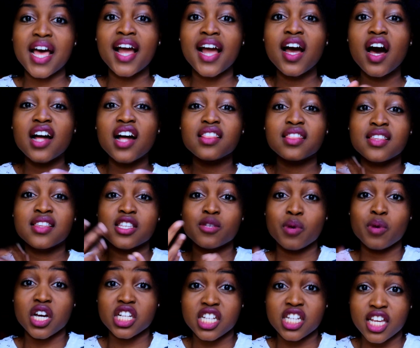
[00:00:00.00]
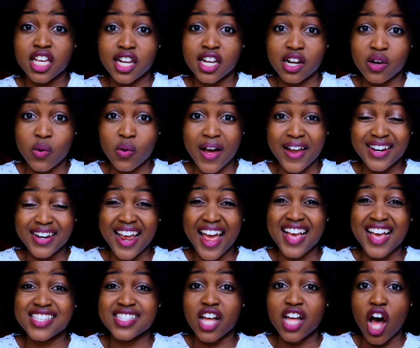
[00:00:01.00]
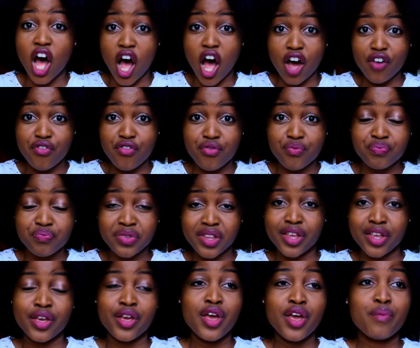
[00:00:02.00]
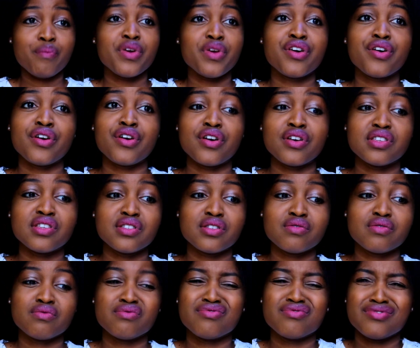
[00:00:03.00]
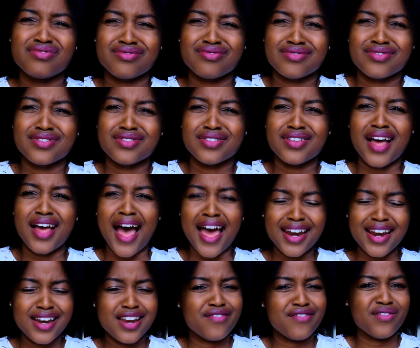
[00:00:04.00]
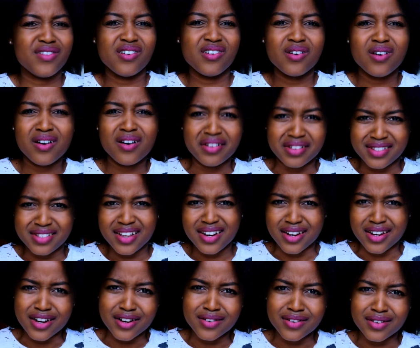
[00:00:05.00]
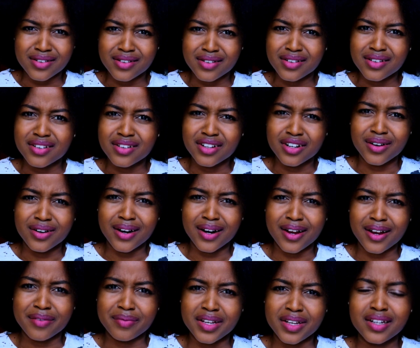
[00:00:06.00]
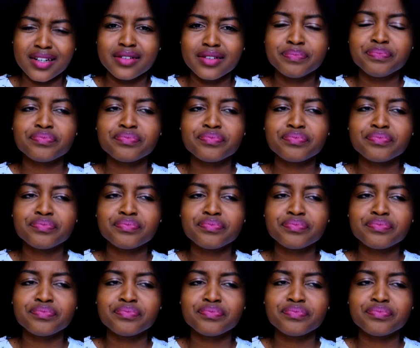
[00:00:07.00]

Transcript: I count this particular one as the half, because I didn't even know I was in it, you know what I mean?